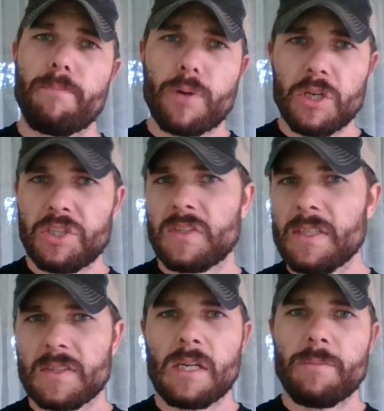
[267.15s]
purchasing
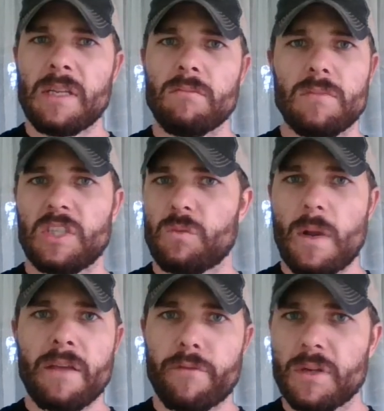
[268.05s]
some and just
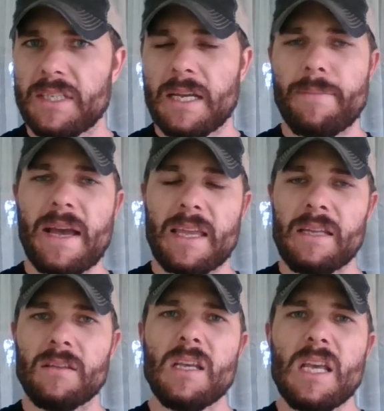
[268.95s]
waiting for it to come back
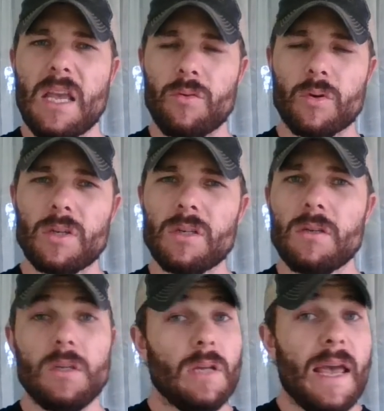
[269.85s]
in in order
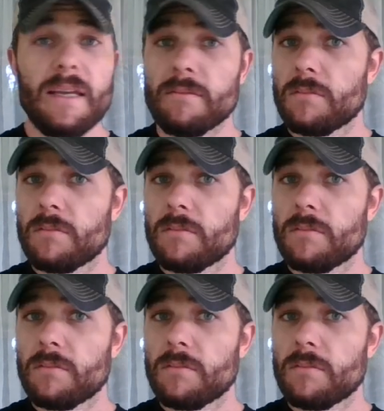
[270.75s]
hey